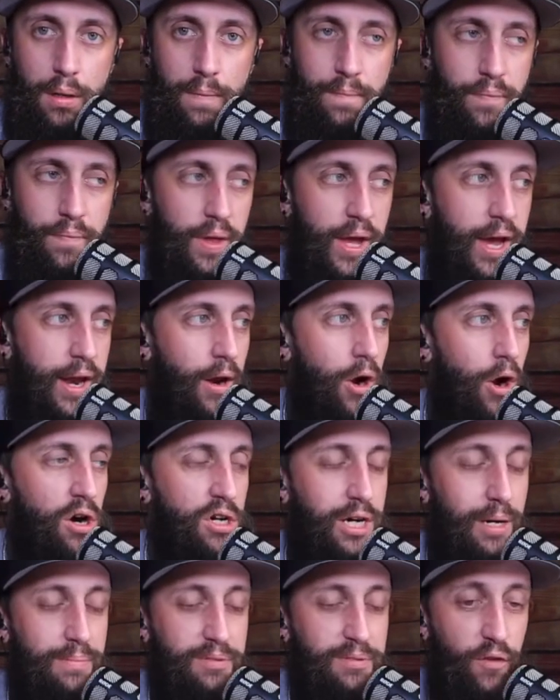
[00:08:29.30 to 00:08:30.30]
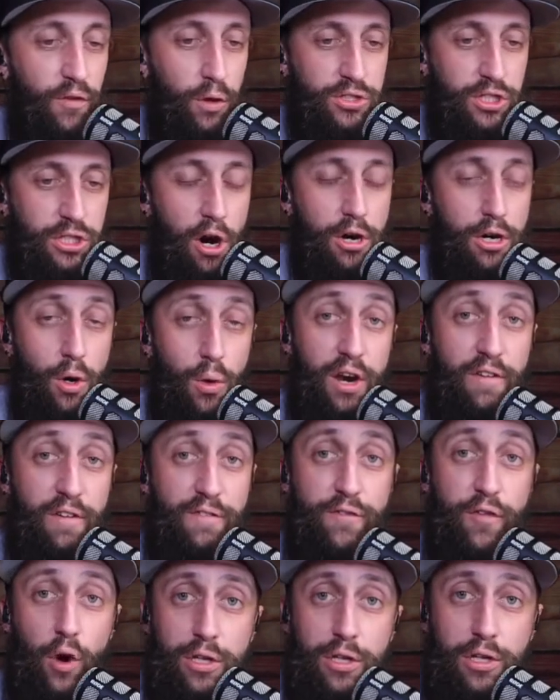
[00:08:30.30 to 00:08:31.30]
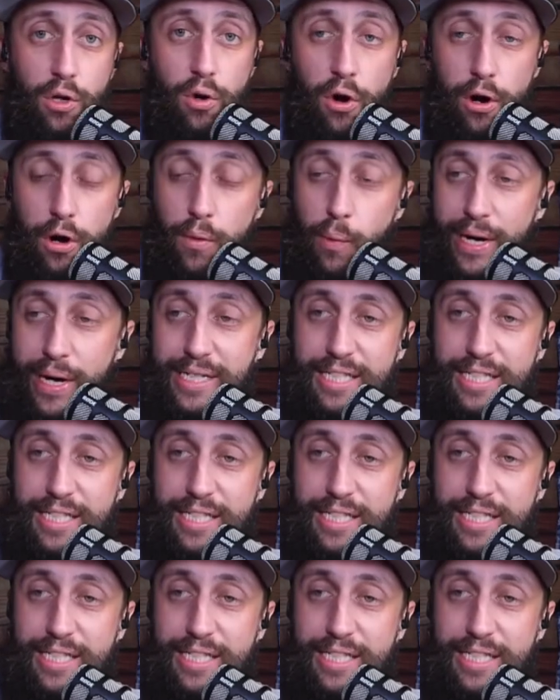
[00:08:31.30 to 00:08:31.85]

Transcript: And it all comes full circle in the fourth quarter when